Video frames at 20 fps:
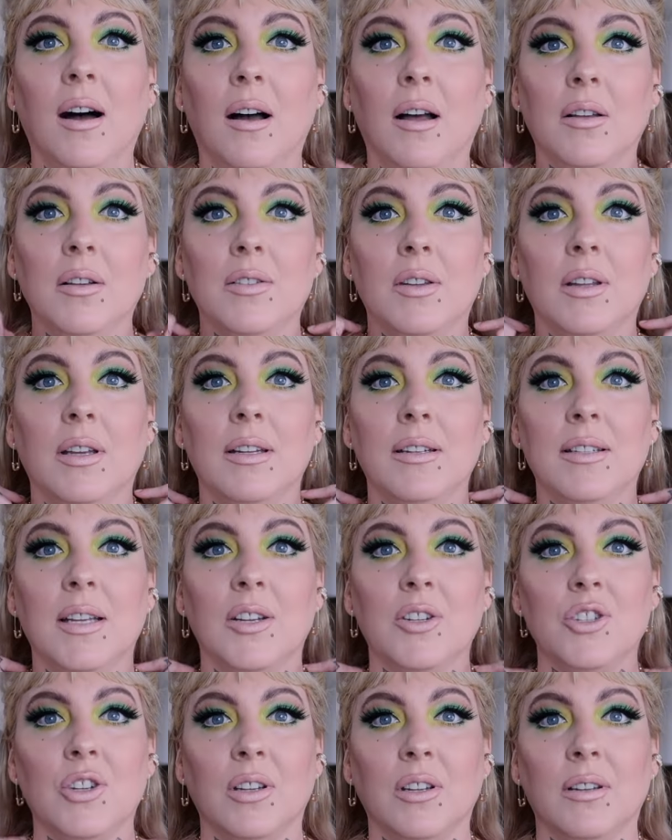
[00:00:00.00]
Uh, the
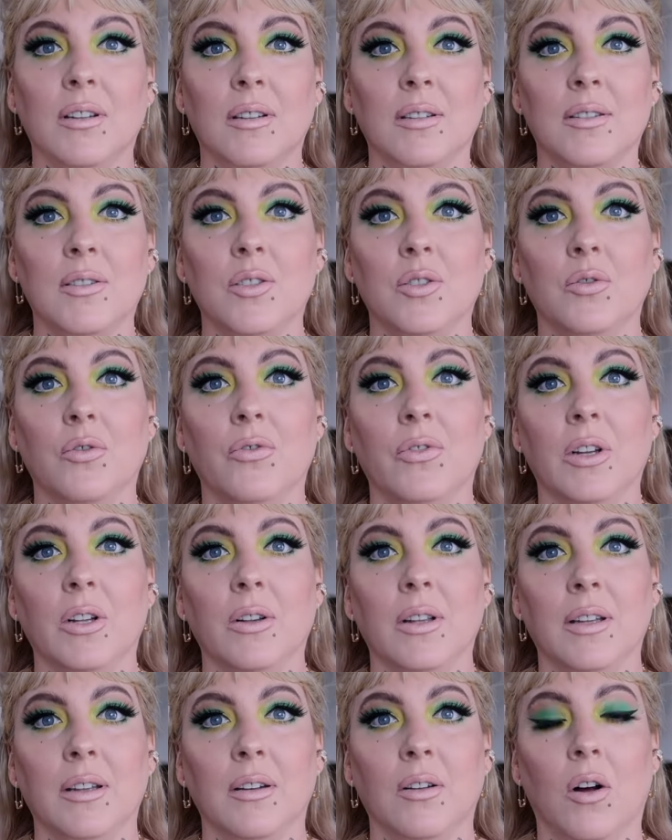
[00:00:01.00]
intention is to
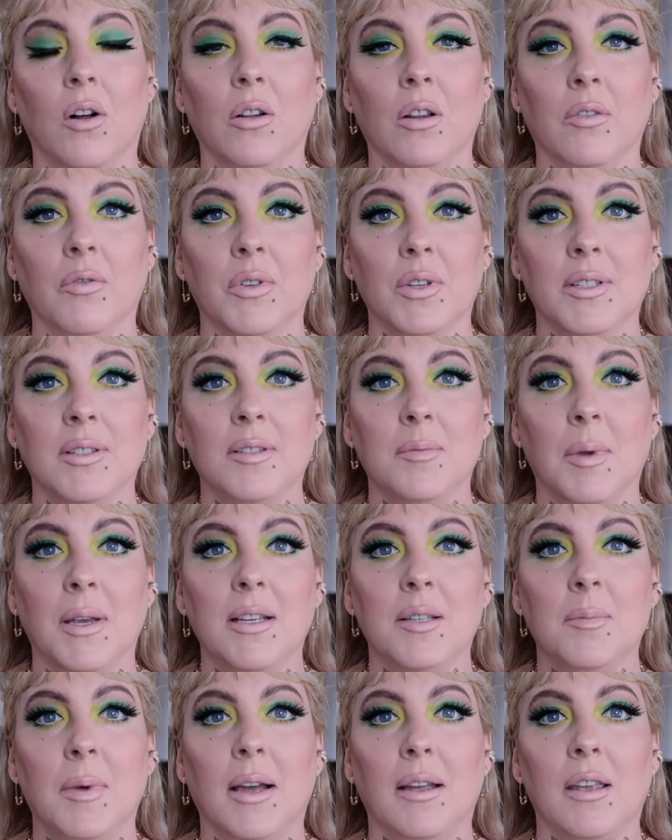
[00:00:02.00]
fill in all of this
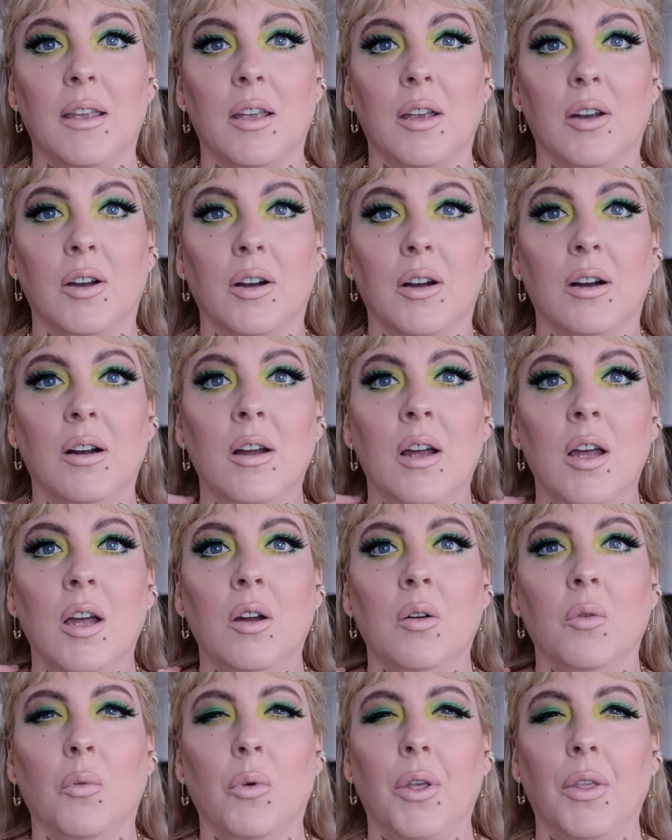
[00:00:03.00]
space back here
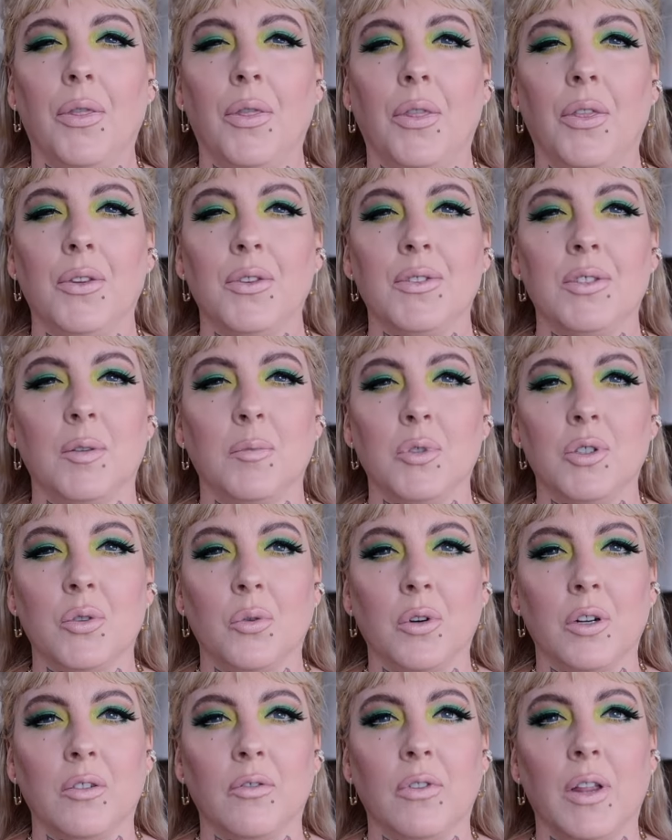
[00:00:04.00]
with some
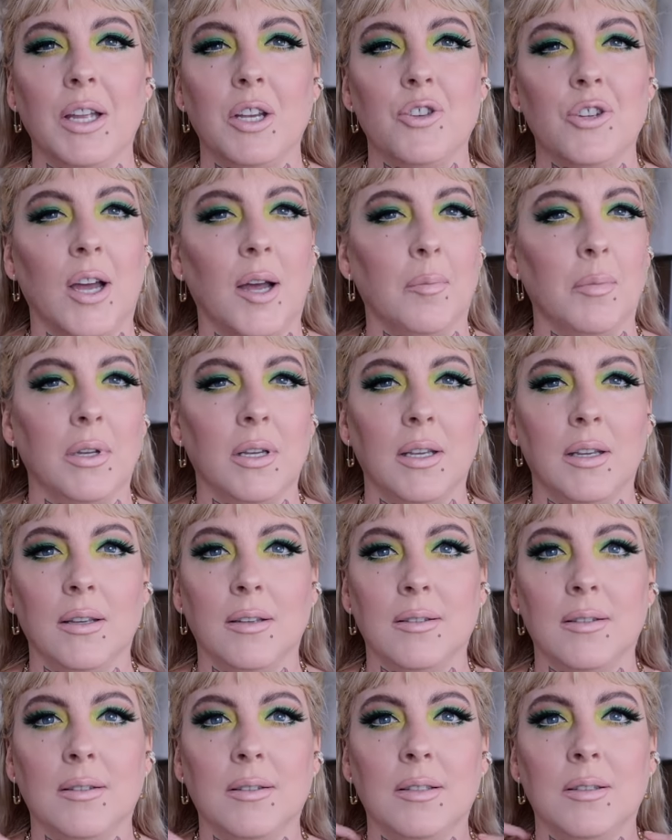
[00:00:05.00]
sort of like
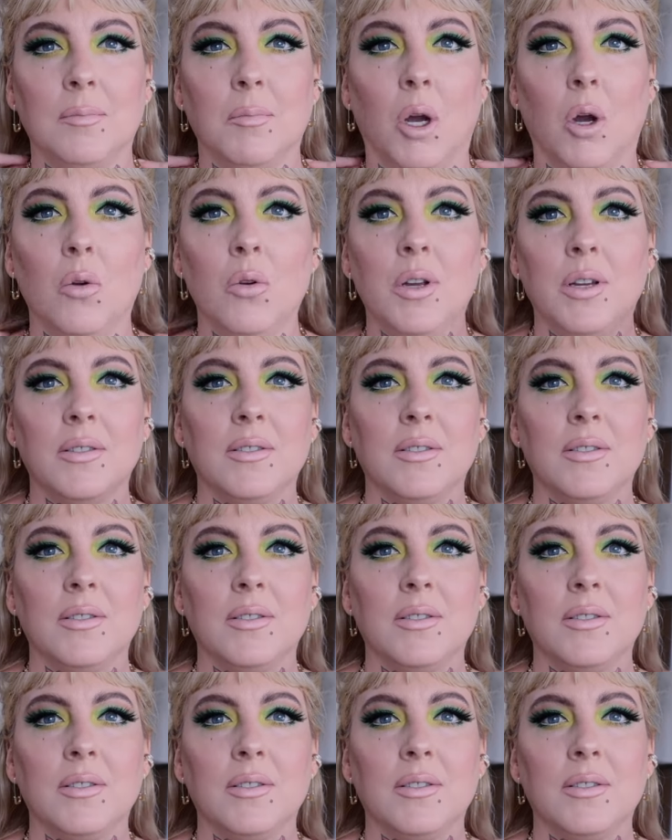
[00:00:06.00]
Japanese smoke.